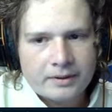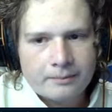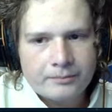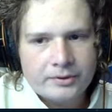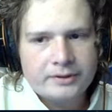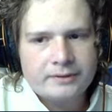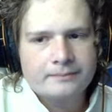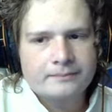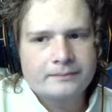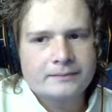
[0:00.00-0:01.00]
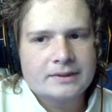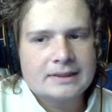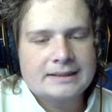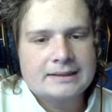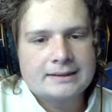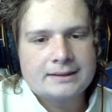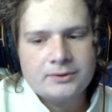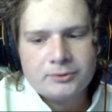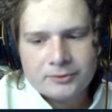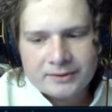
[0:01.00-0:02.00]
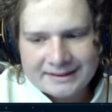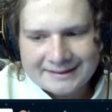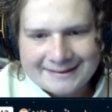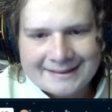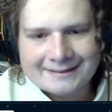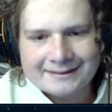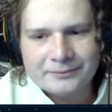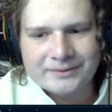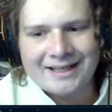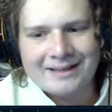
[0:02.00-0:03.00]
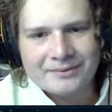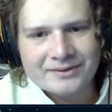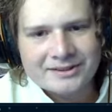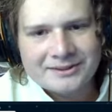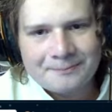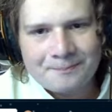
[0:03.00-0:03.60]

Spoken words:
But it's not exactly what happens.